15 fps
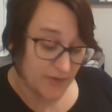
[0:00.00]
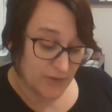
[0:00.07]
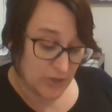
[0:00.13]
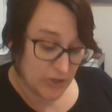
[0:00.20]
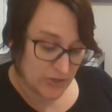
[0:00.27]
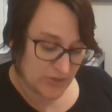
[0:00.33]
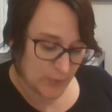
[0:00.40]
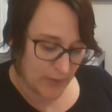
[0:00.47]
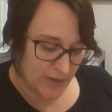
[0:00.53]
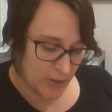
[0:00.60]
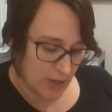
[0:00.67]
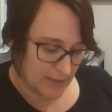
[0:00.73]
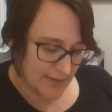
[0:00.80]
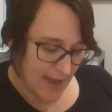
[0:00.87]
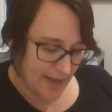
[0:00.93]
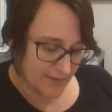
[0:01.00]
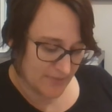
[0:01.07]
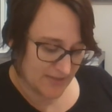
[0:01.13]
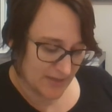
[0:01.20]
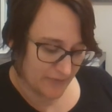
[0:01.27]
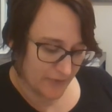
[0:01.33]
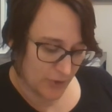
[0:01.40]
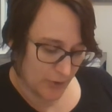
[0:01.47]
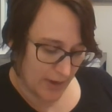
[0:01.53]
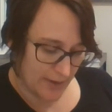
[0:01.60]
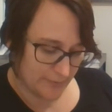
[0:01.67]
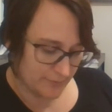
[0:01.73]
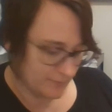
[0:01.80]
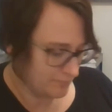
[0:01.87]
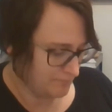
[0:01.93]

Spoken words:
The newsreader allowed himself a grin.